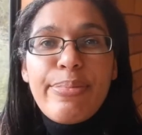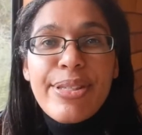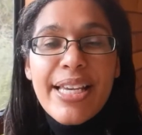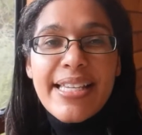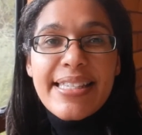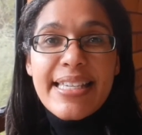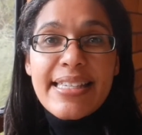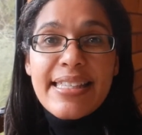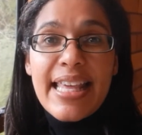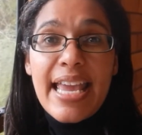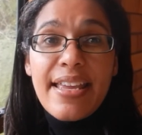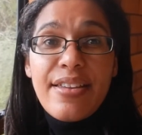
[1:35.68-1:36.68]
website says
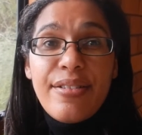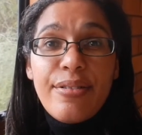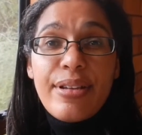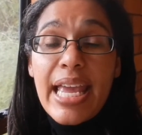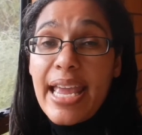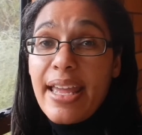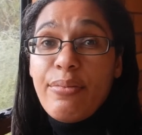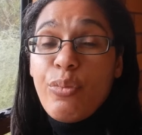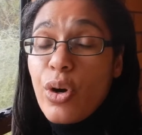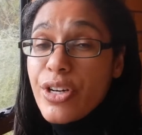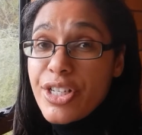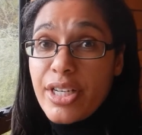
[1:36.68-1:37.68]
that you can
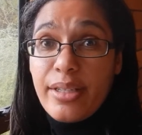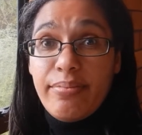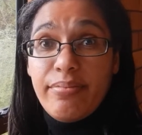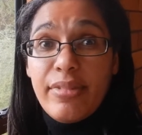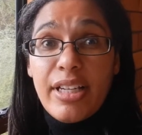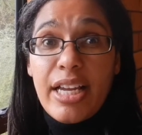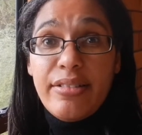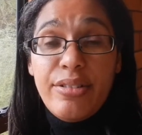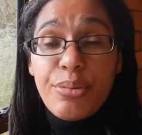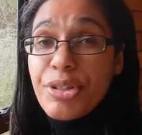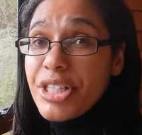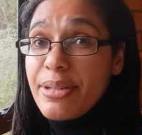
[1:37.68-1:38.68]
wash it in
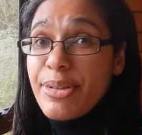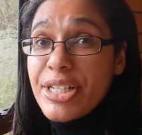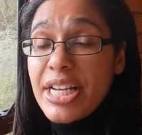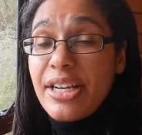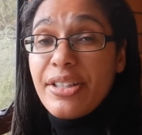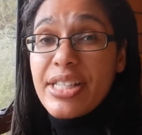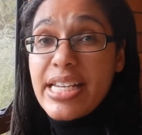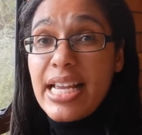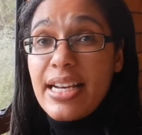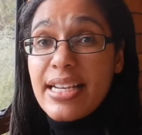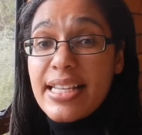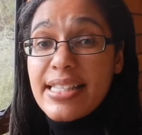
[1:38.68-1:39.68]
your washing machine on the
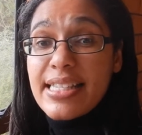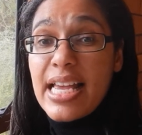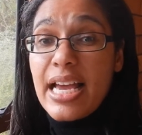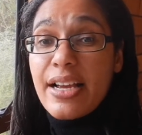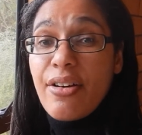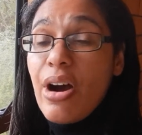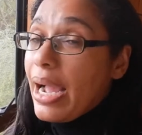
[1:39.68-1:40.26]
delicate cycle.